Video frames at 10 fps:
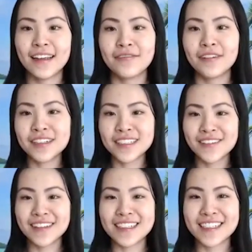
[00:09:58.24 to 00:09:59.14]
What are some
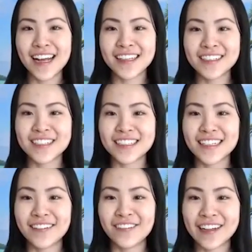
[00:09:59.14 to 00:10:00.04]
of the challenges that
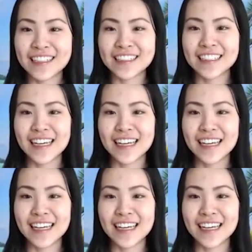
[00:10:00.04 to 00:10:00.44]
you face